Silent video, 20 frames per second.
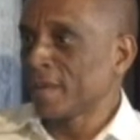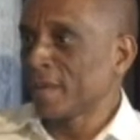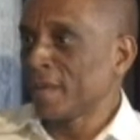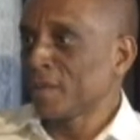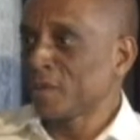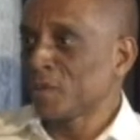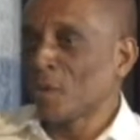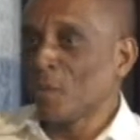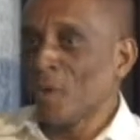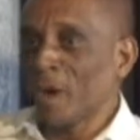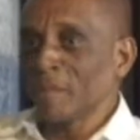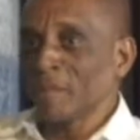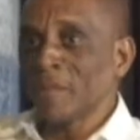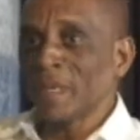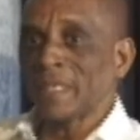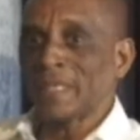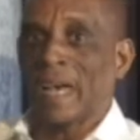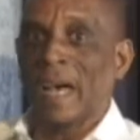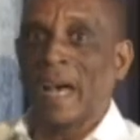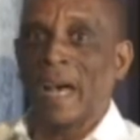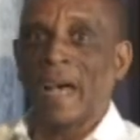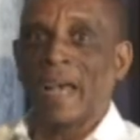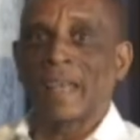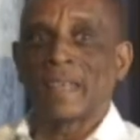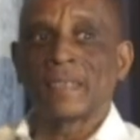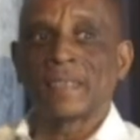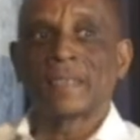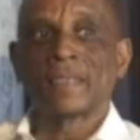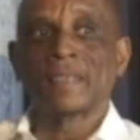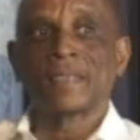And so one must
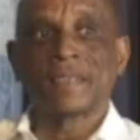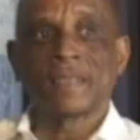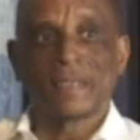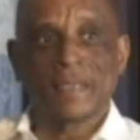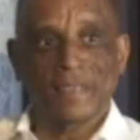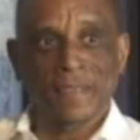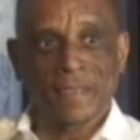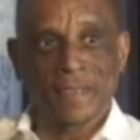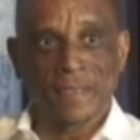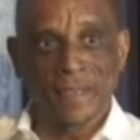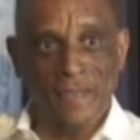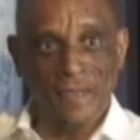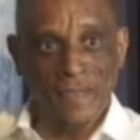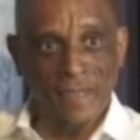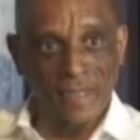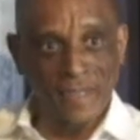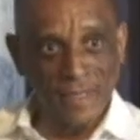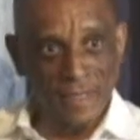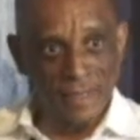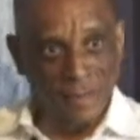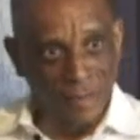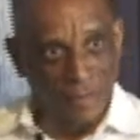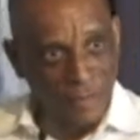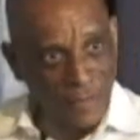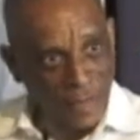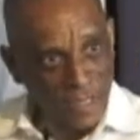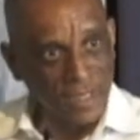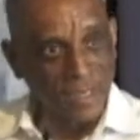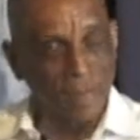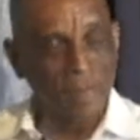ask this
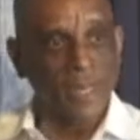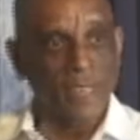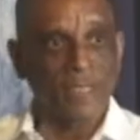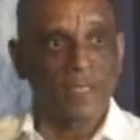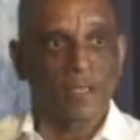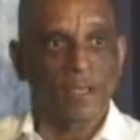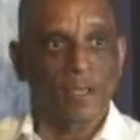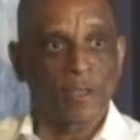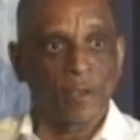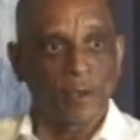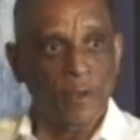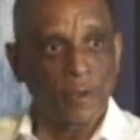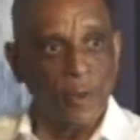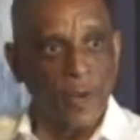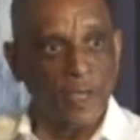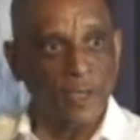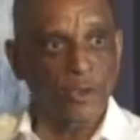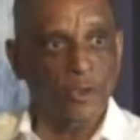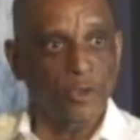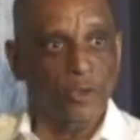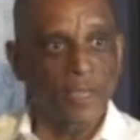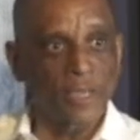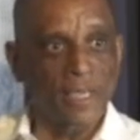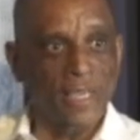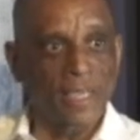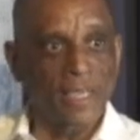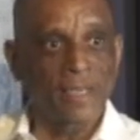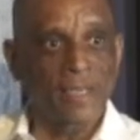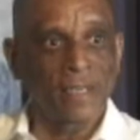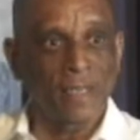fundamental question
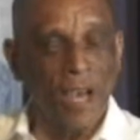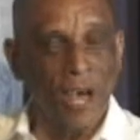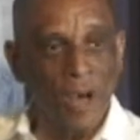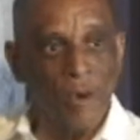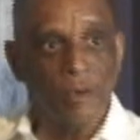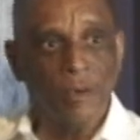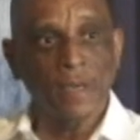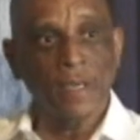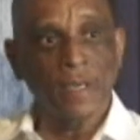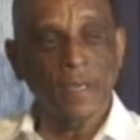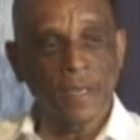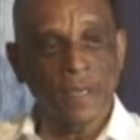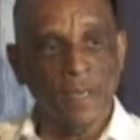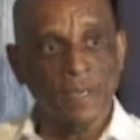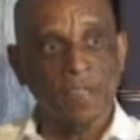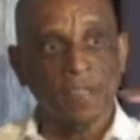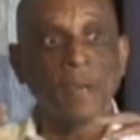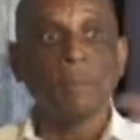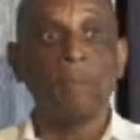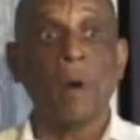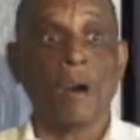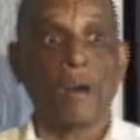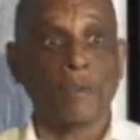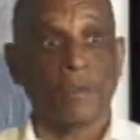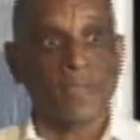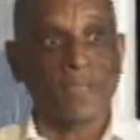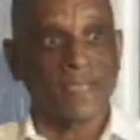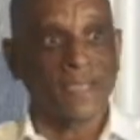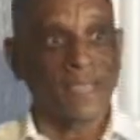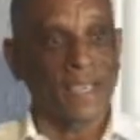in our
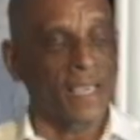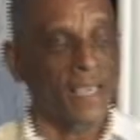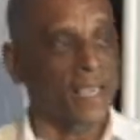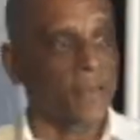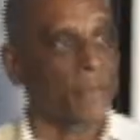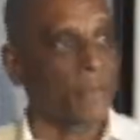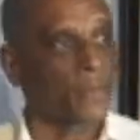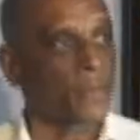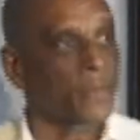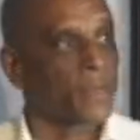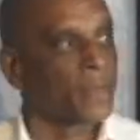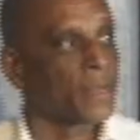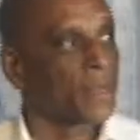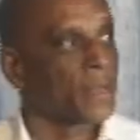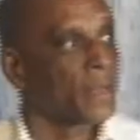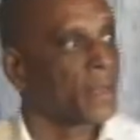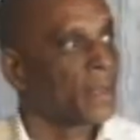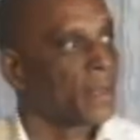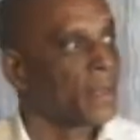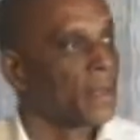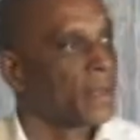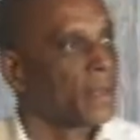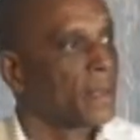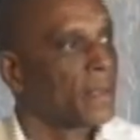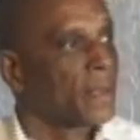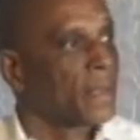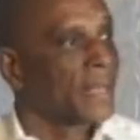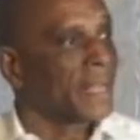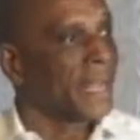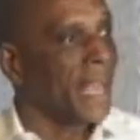democracy.
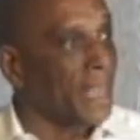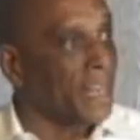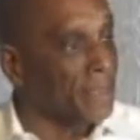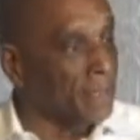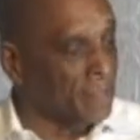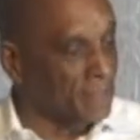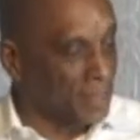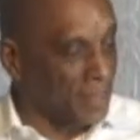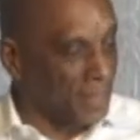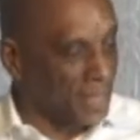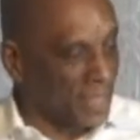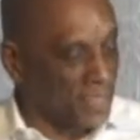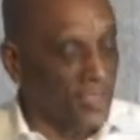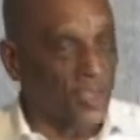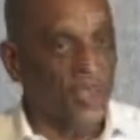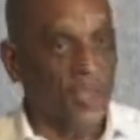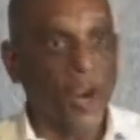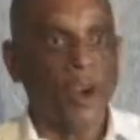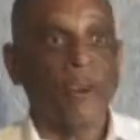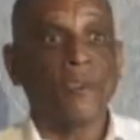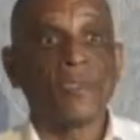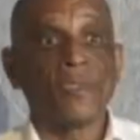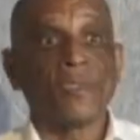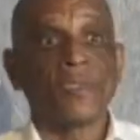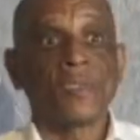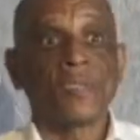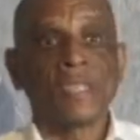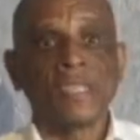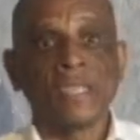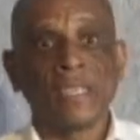Can this
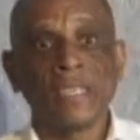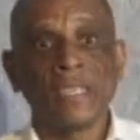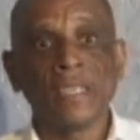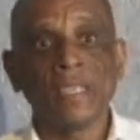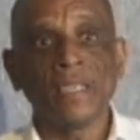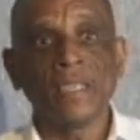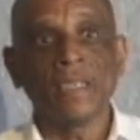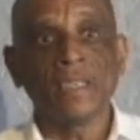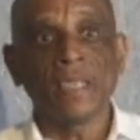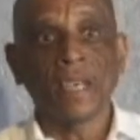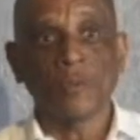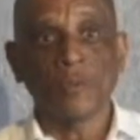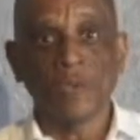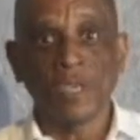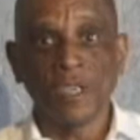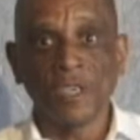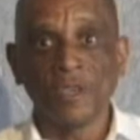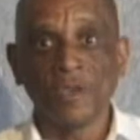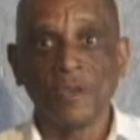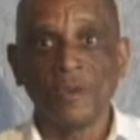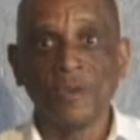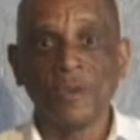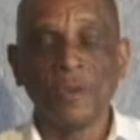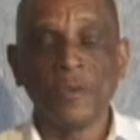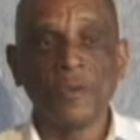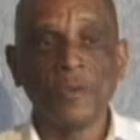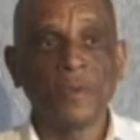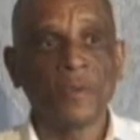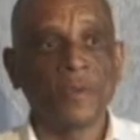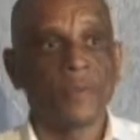currency that we
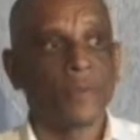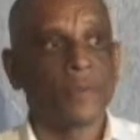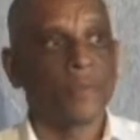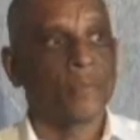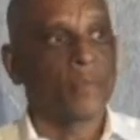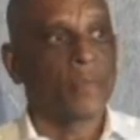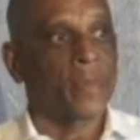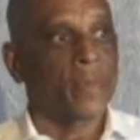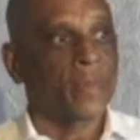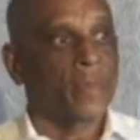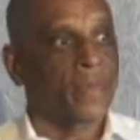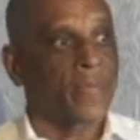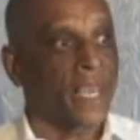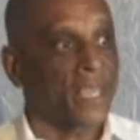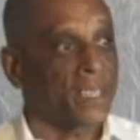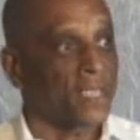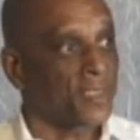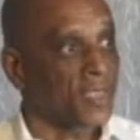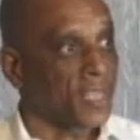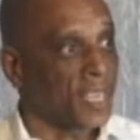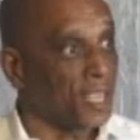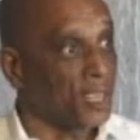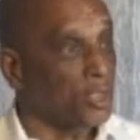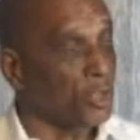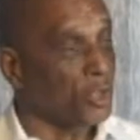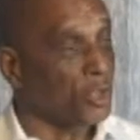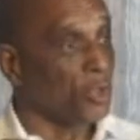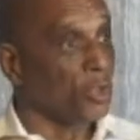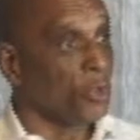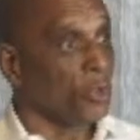use that is
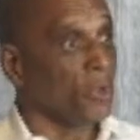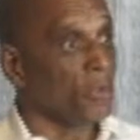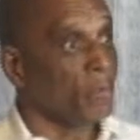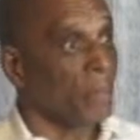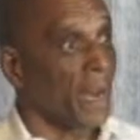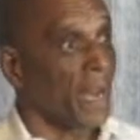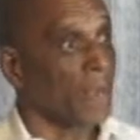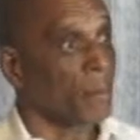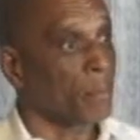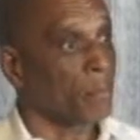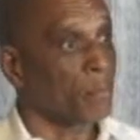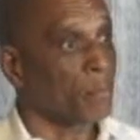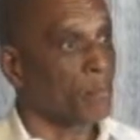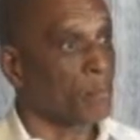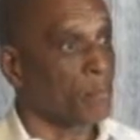issued by